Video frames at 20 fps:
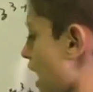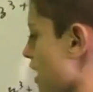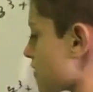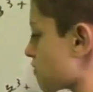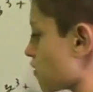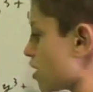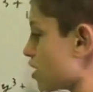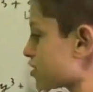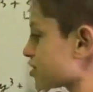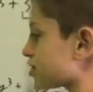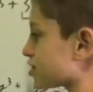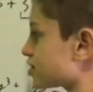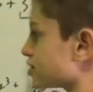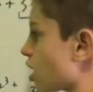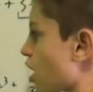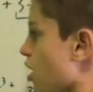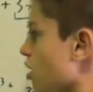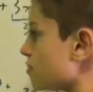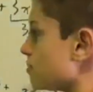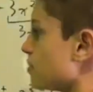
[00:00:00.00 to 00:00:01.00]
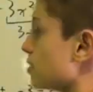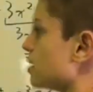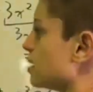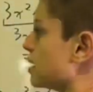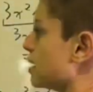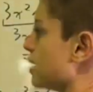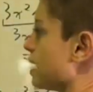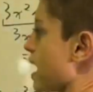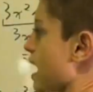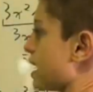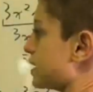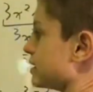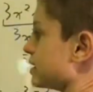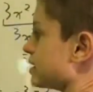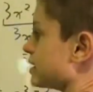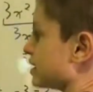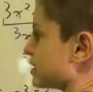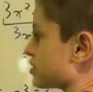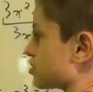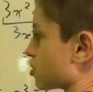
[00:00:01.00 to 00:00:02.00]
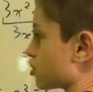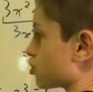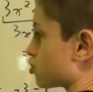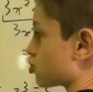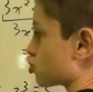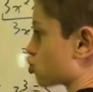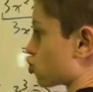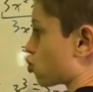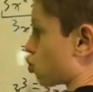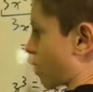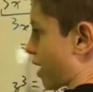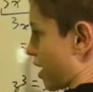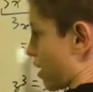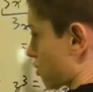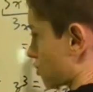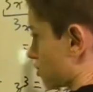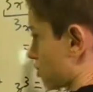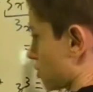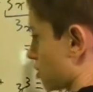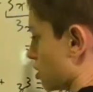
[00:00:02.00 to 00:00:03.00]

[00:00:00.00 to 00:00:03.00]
have a sum and it is squared.